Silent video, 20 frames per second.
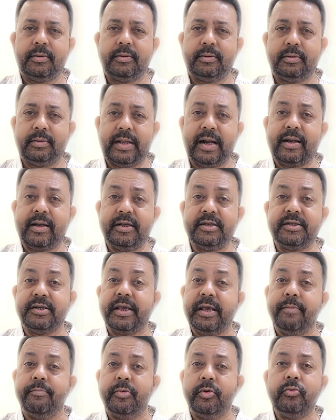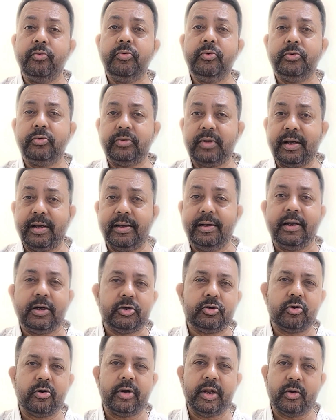that is immune to the
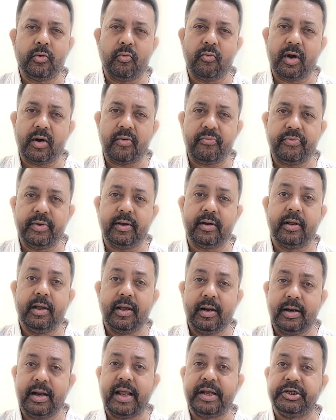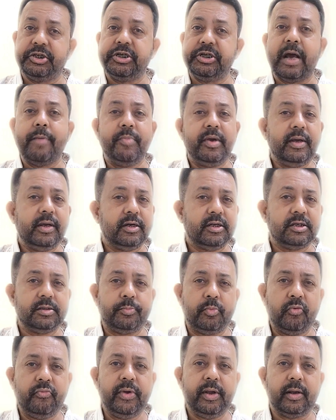electronic warfare like jamming and
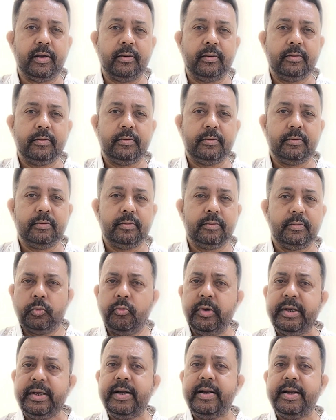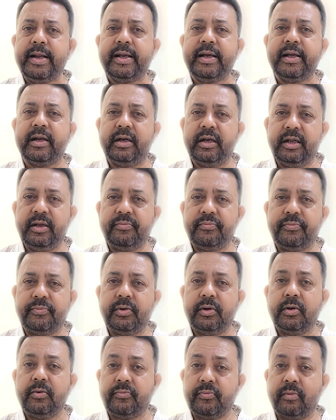spoofing? We can take a leaf
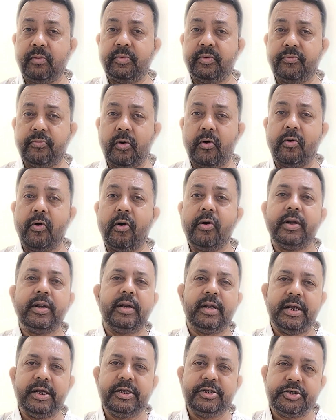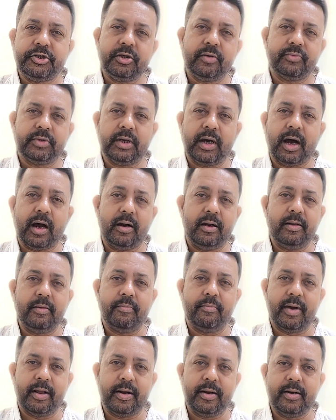from the forgotten history of the early
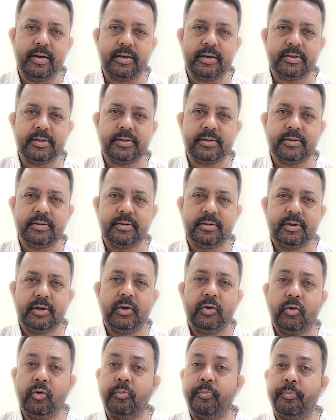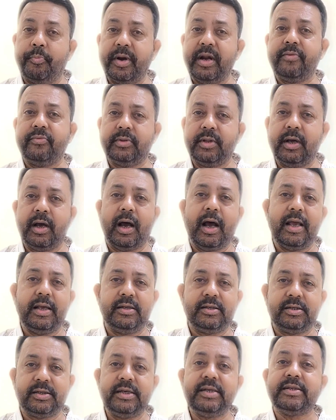mariners who braved the high
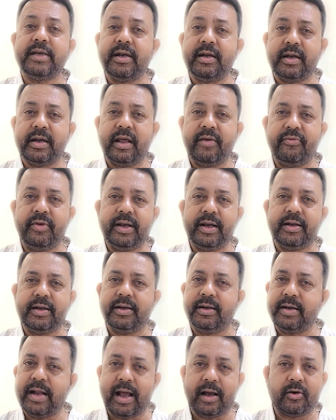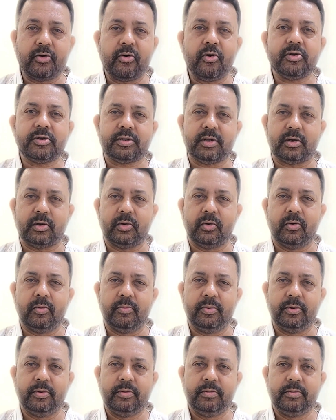seas and navigated across the globe.
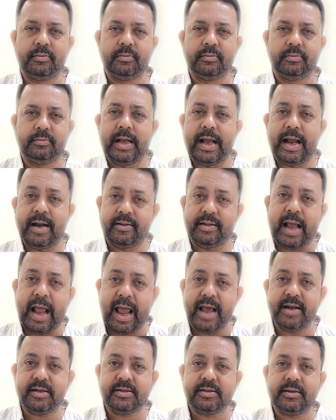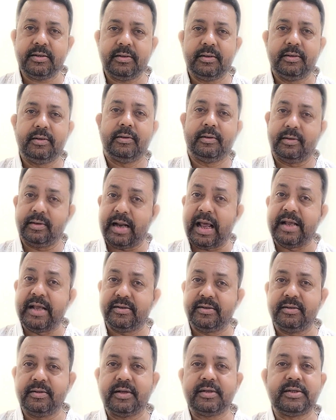And the answer lies
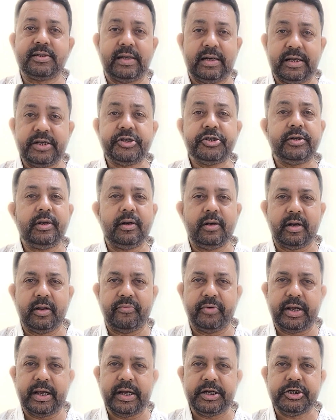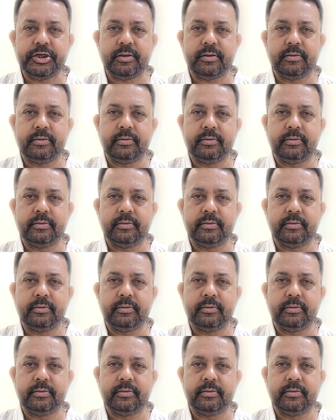in the celestial navigation.